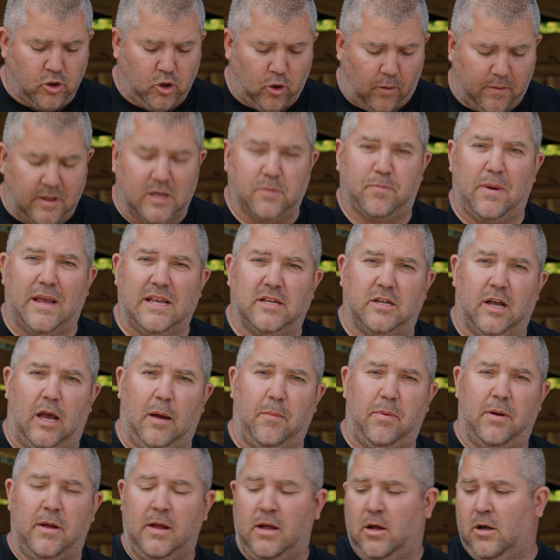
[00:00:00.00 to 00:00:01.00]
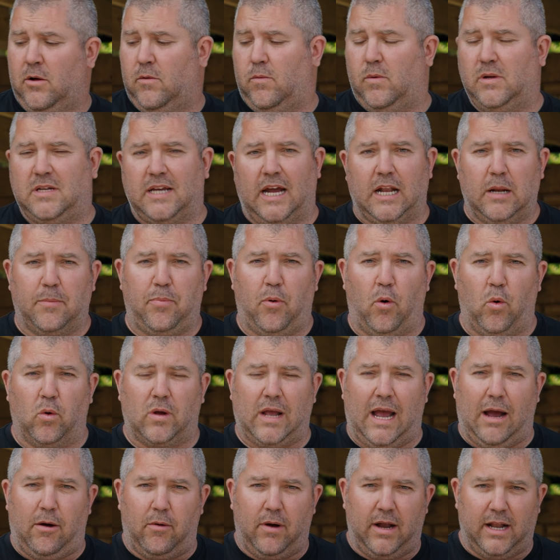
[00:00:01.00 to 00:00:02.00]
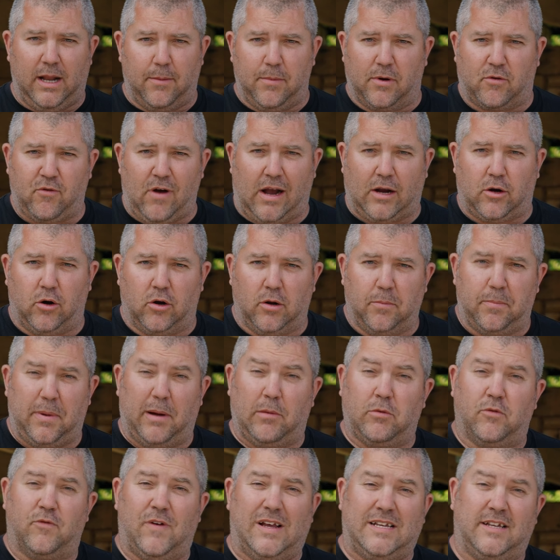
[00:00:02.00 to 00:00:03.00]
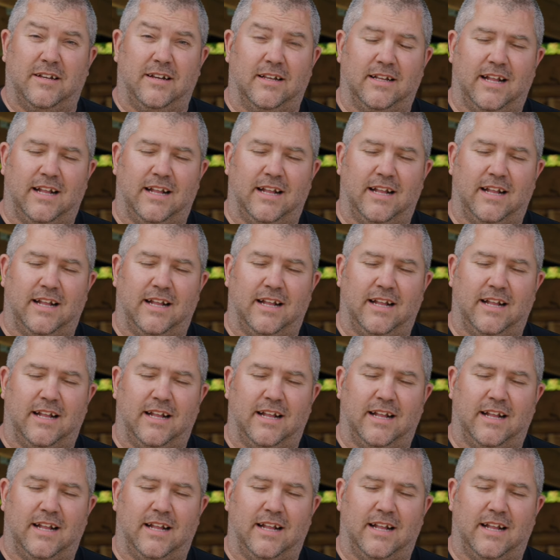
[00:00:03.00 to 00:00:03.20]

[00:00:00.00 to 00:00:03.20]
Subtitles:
chop these bits up. We take the pork out, and then we'll crack on and build the rest of the